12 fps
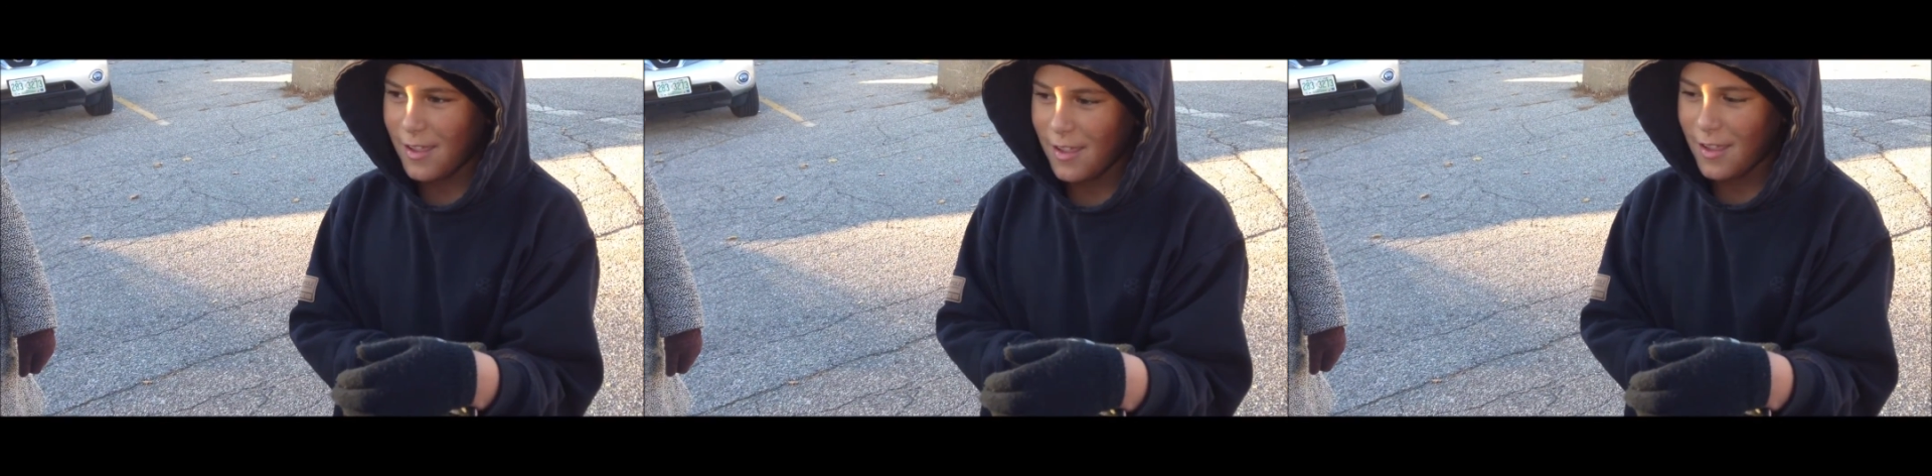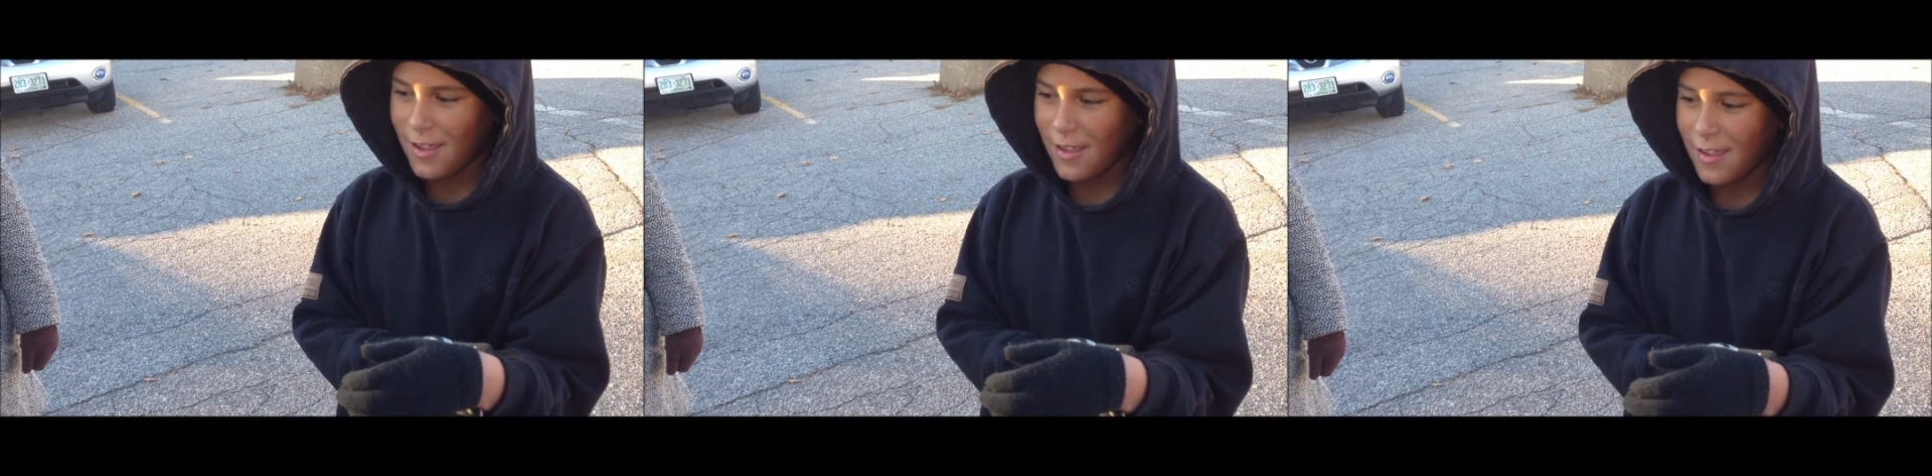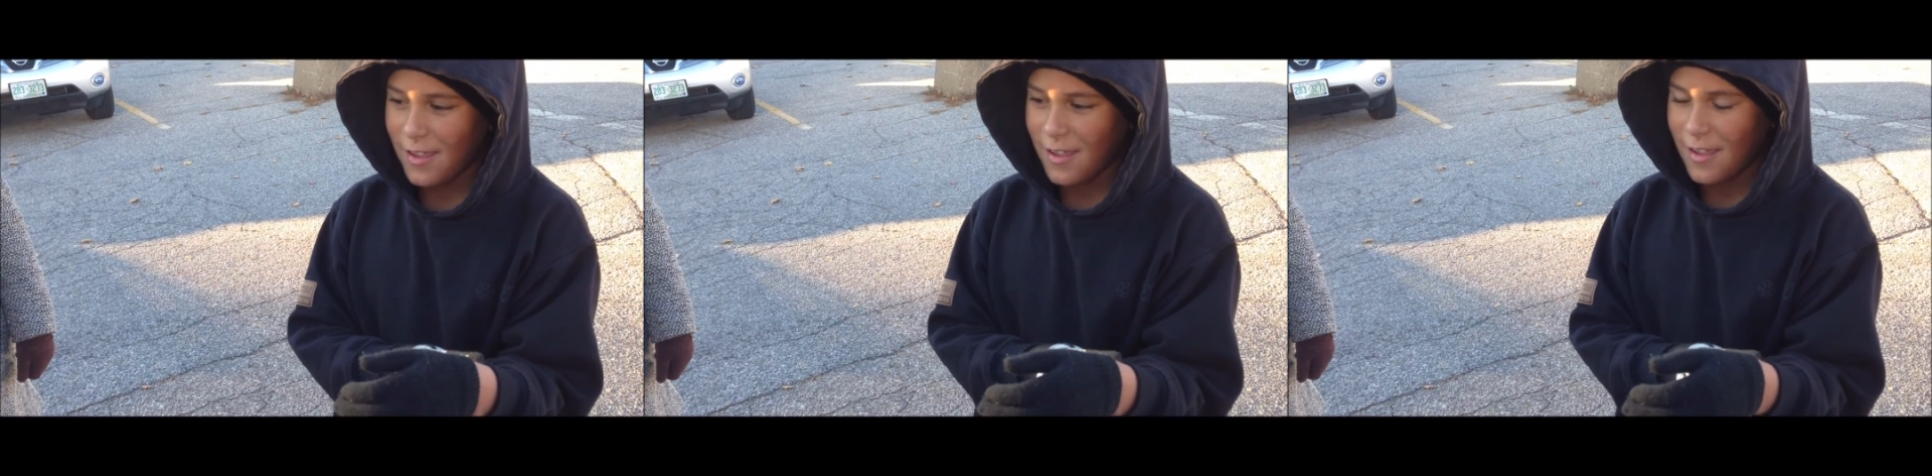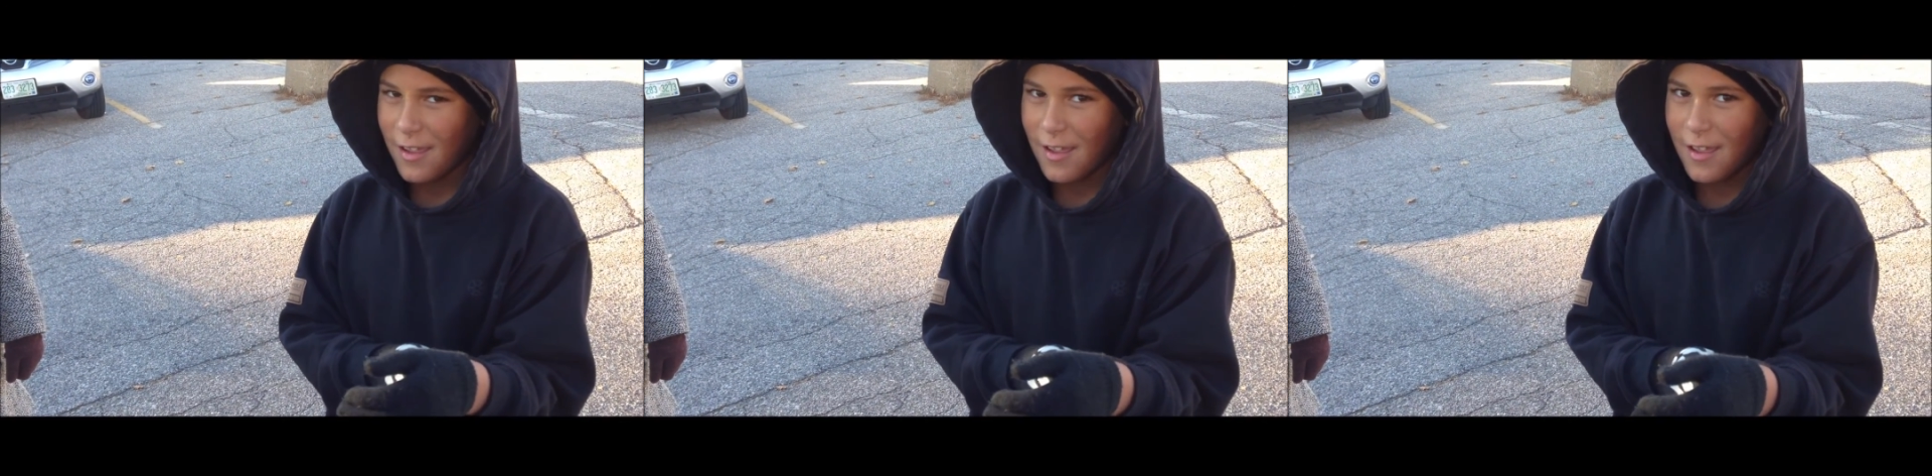Watch this.
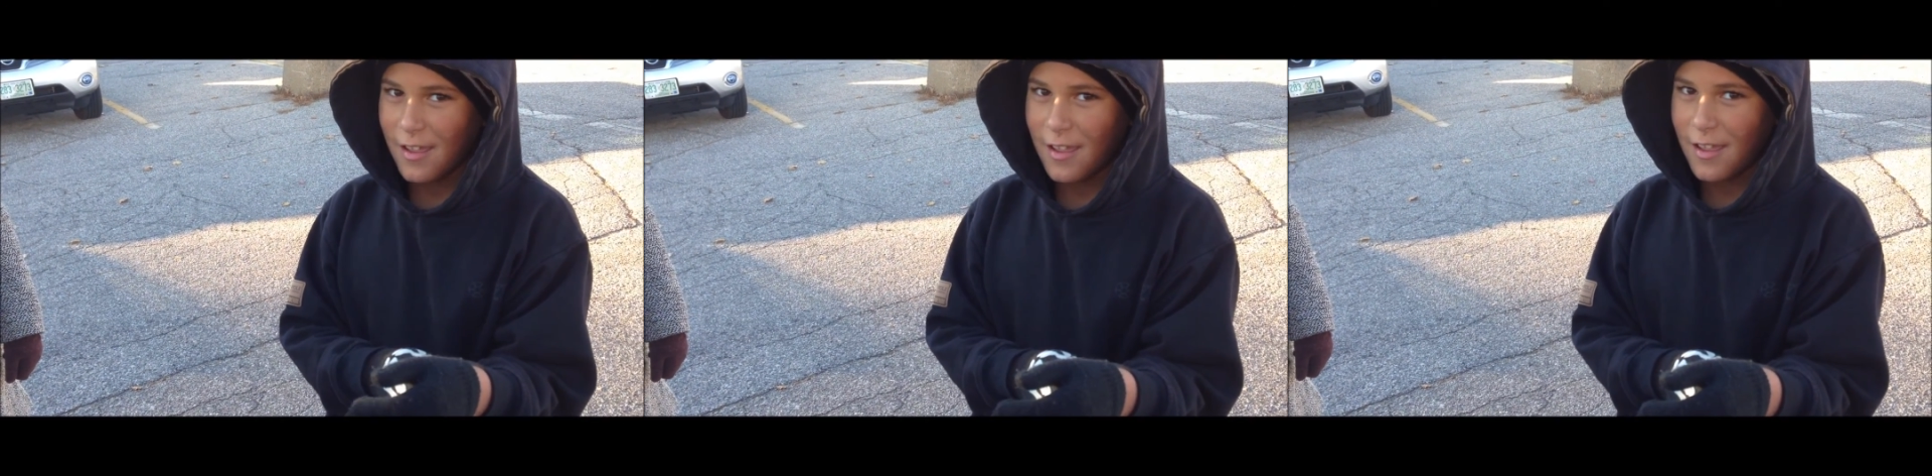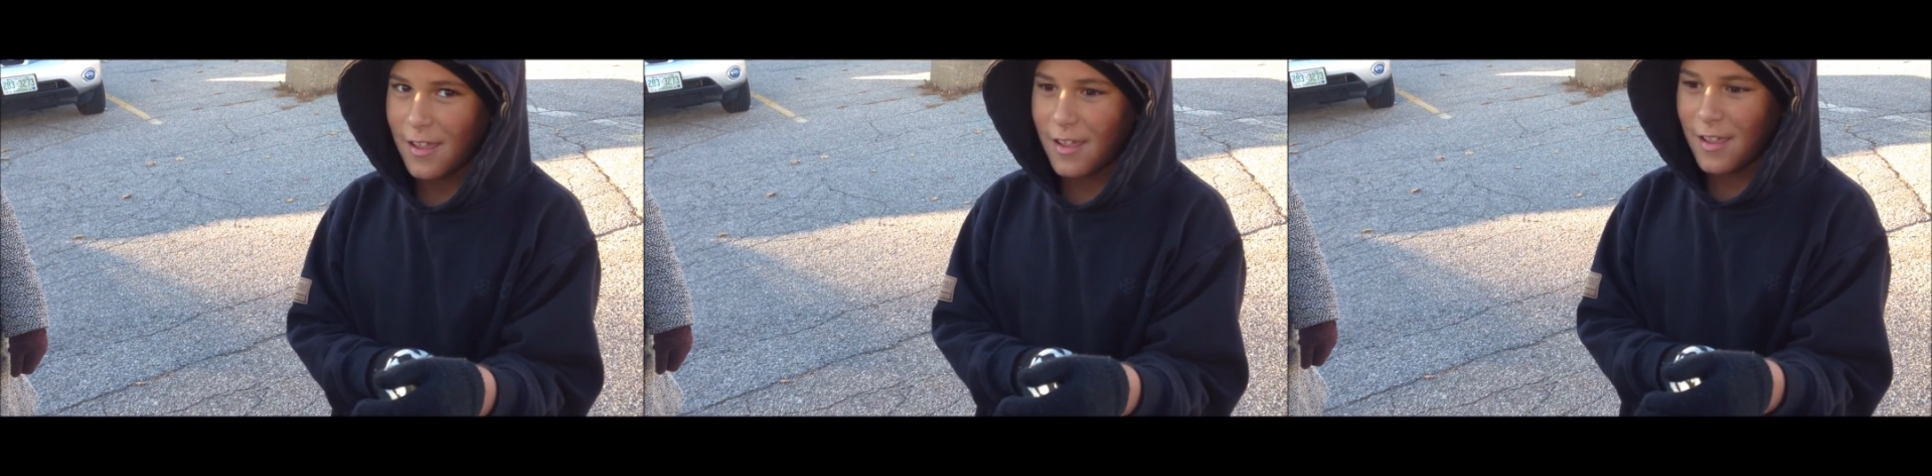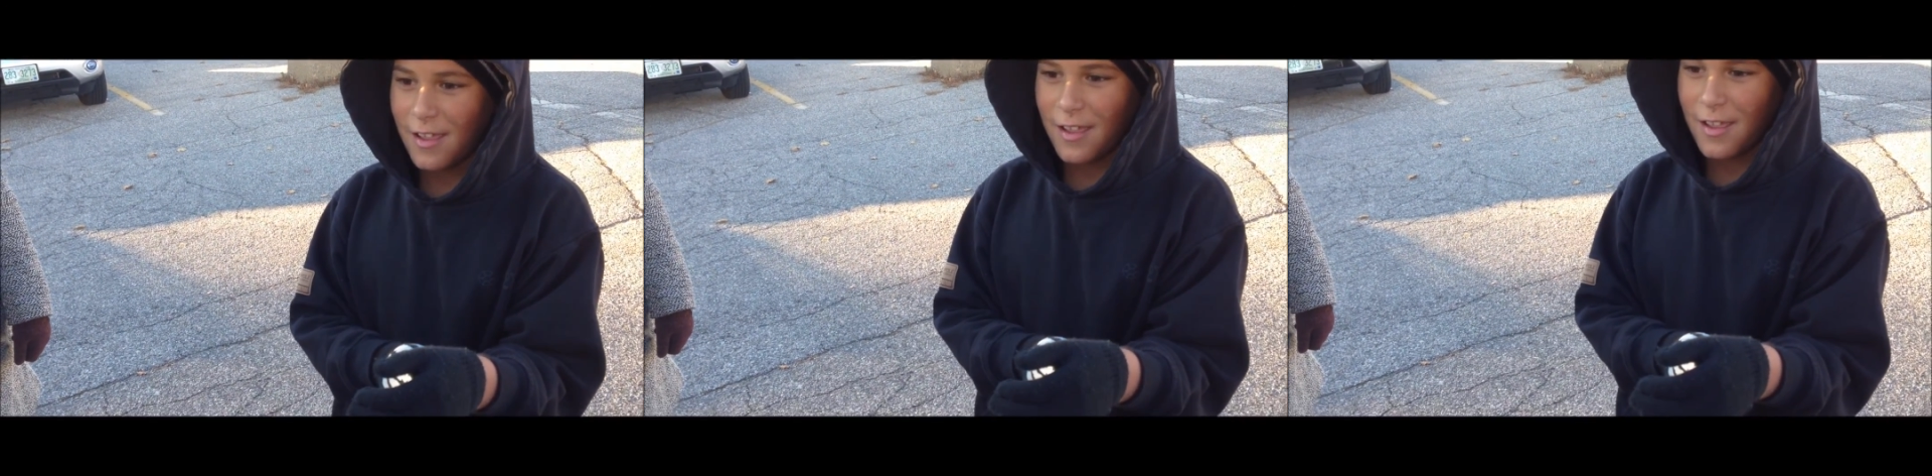Watch this.